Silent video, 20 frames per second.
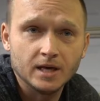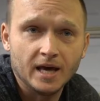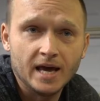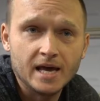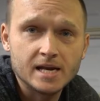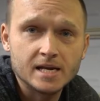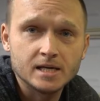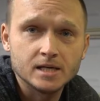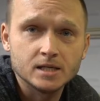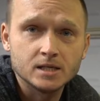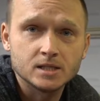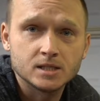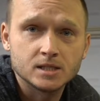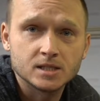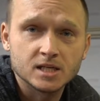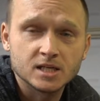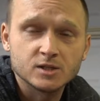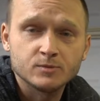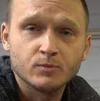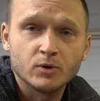
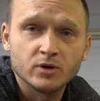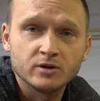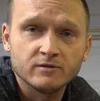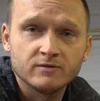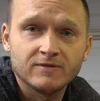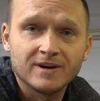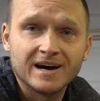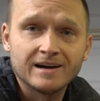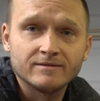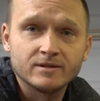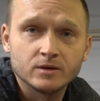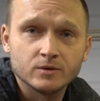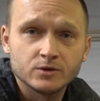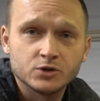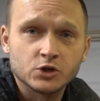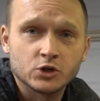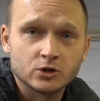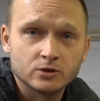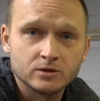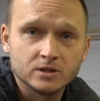86.5 that
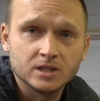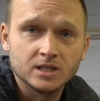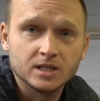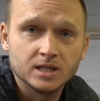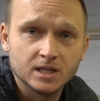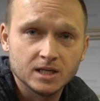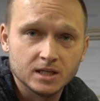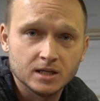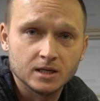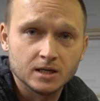was currently in